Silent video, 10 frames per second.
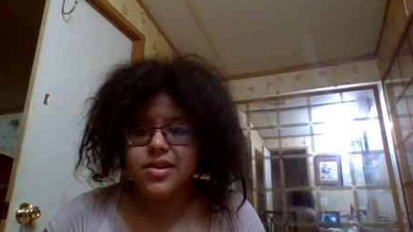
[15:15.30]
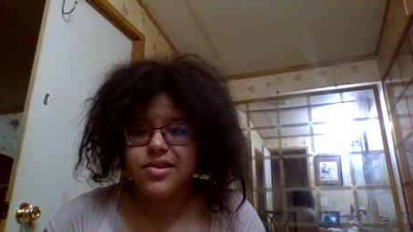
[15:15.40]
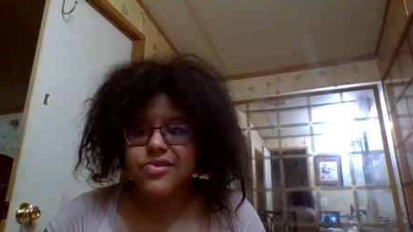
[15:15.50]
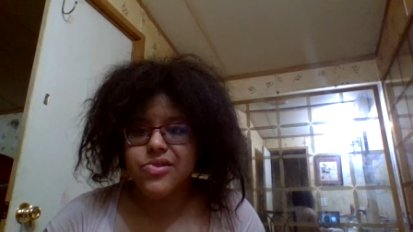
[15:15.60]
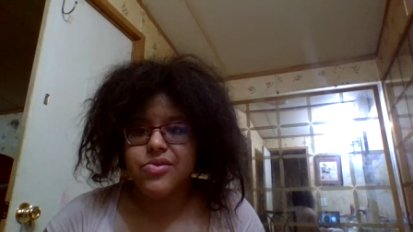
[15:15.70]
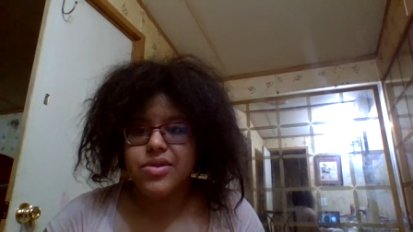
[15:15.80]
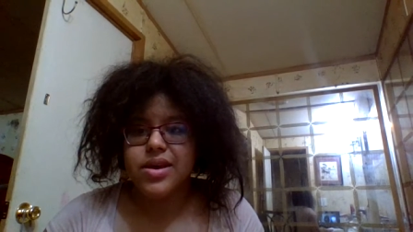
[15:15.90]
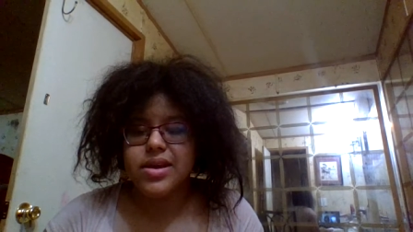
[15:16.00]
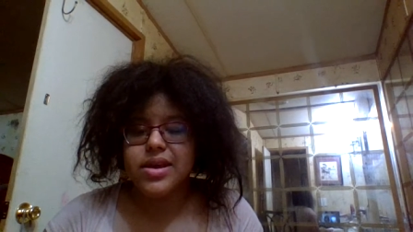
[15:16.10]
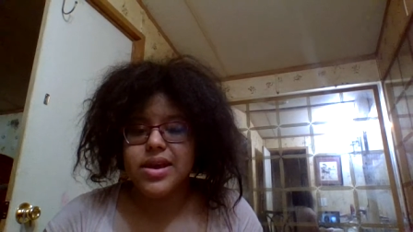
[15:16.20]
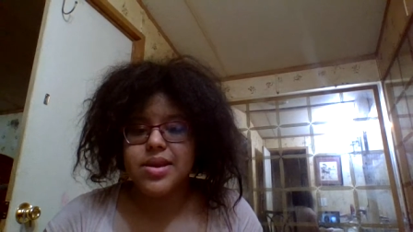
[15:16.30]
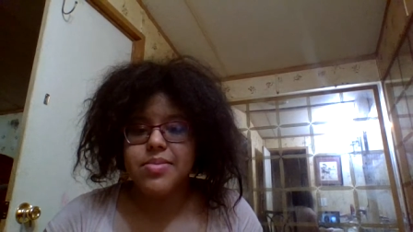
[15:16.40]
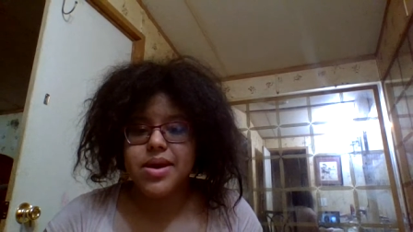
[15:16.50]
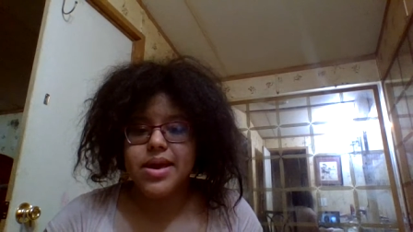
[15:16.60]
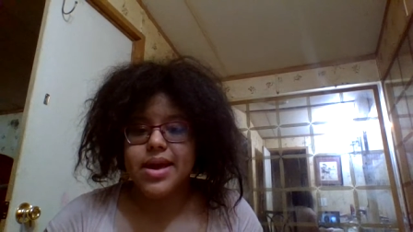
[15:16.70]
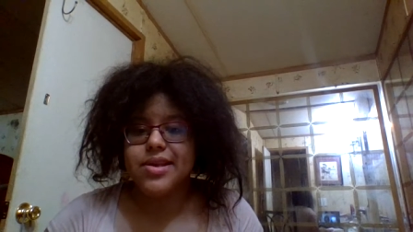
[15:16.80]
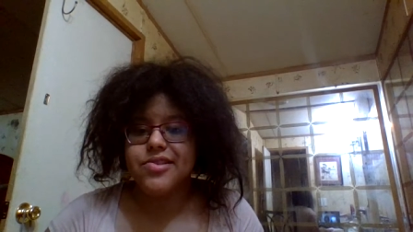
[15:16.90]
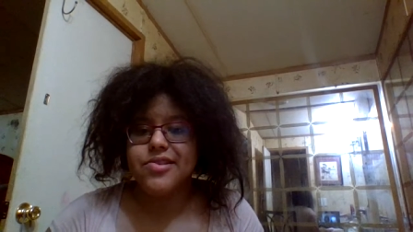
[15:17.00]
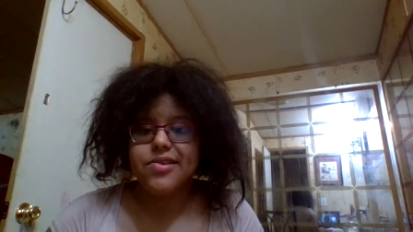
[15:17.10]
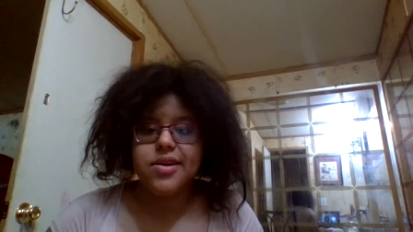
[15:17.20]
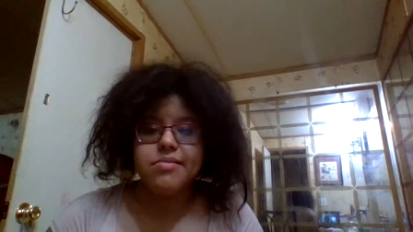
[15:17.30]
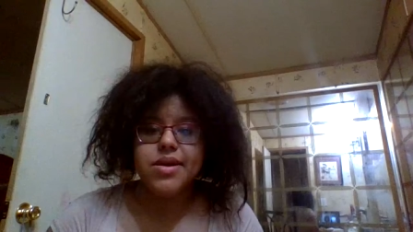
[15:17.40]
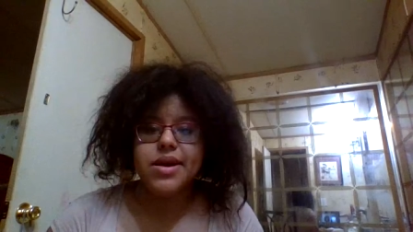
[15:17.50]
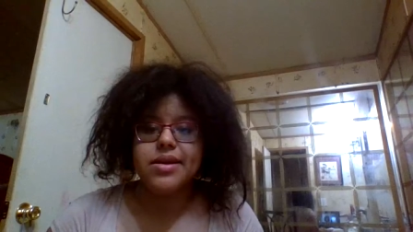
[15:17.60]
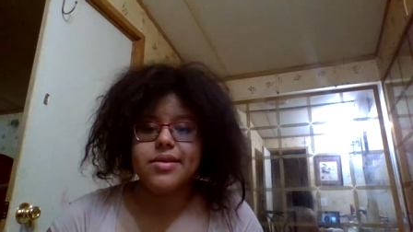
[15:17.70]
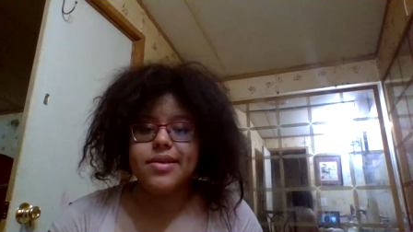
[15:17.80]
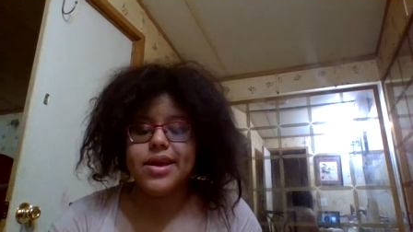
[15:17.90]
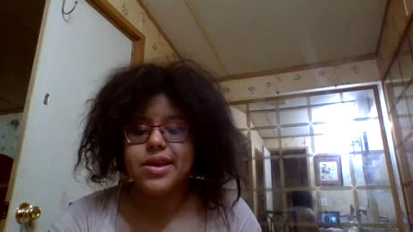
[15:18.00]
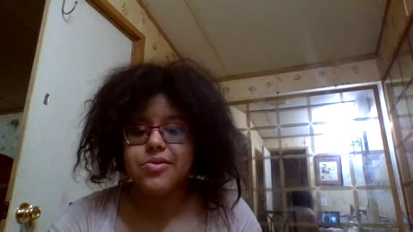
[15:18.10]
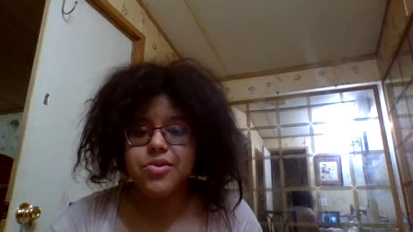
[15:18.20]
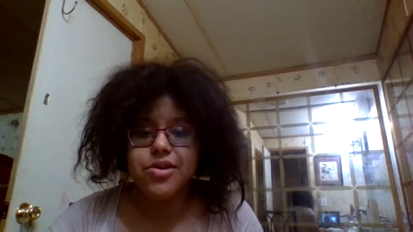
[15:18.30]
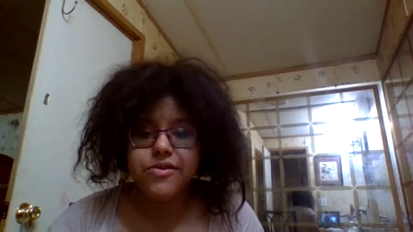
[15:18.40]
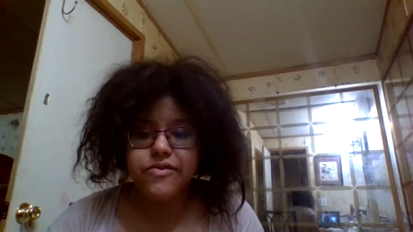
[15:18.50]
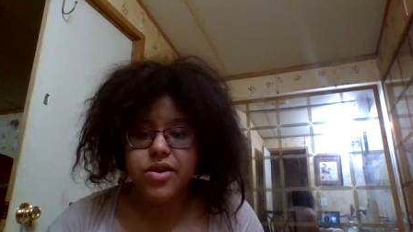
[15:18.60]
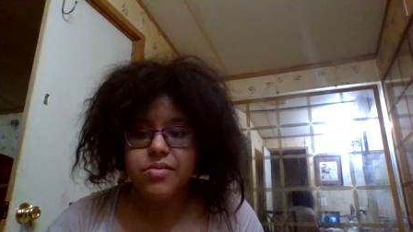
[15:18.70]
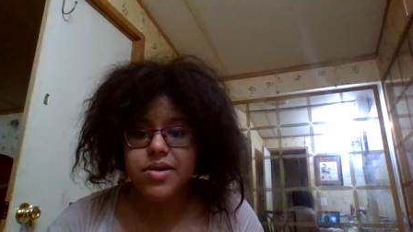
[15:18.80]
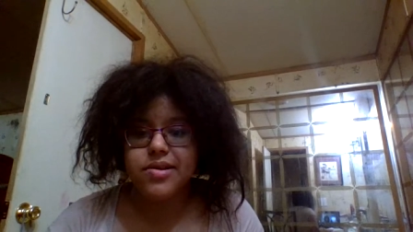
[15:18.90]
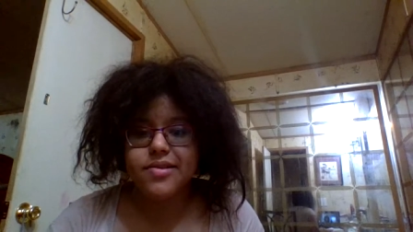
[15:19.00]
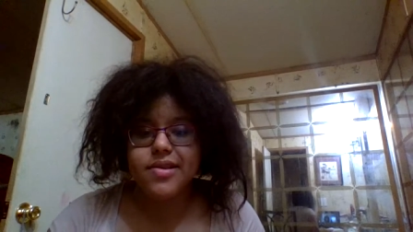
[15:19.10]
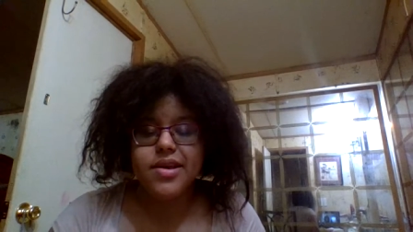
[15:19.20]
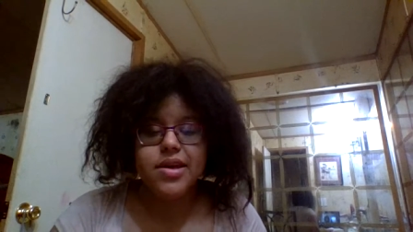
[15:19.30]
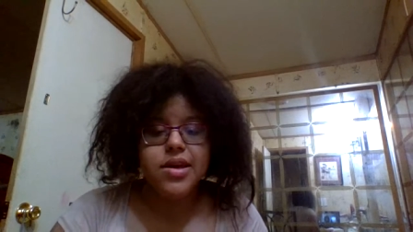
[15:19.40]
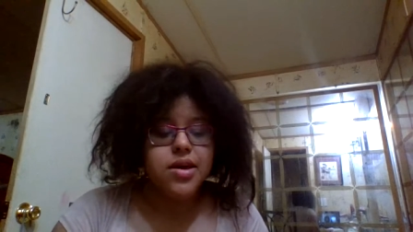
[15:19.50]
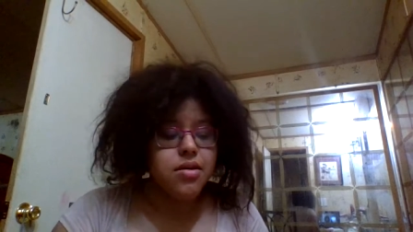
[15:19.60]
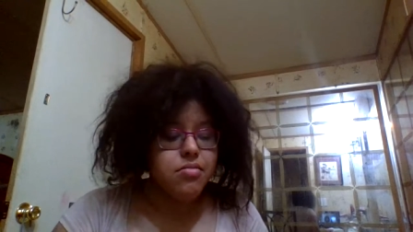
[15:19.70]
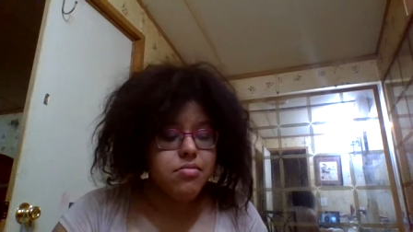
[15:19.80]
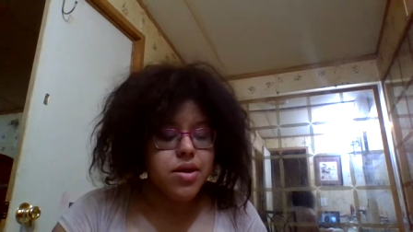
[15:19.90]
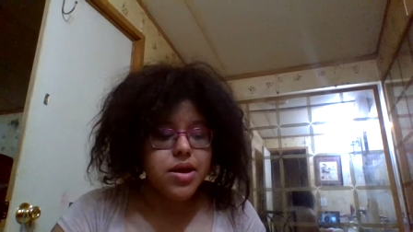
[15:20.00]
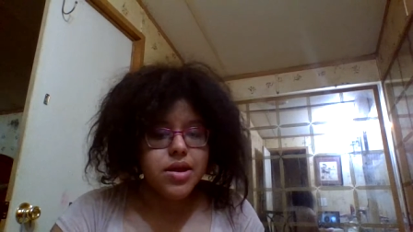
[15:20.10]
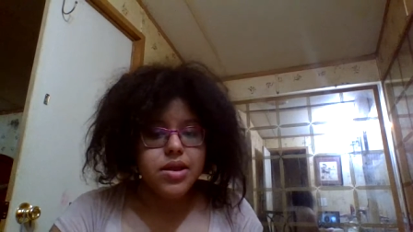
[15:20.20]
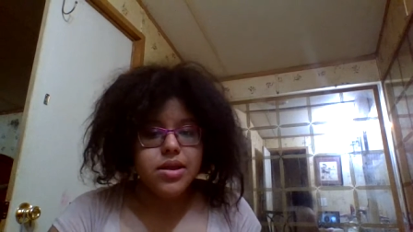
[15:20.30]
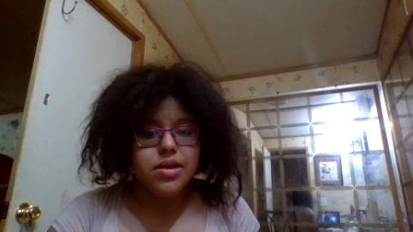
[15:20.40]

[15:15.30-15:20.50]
so that the enemy can't just come in and take the word from us. But